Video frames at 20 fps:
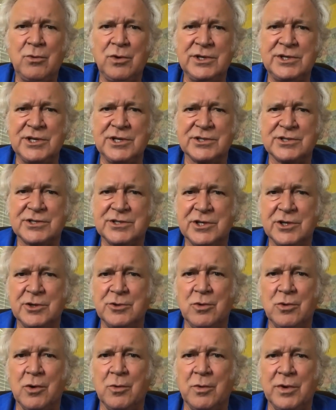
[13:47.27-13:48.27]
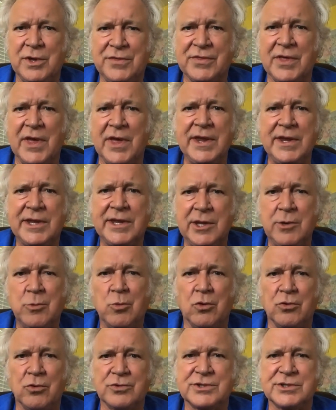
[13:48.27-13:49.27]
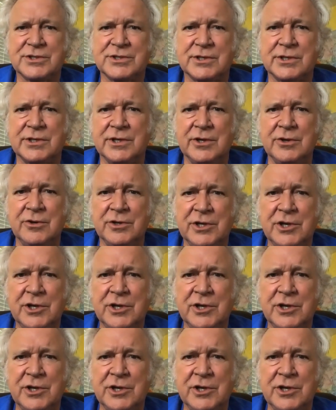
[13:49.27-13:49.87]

we just do what we think he wants us to do.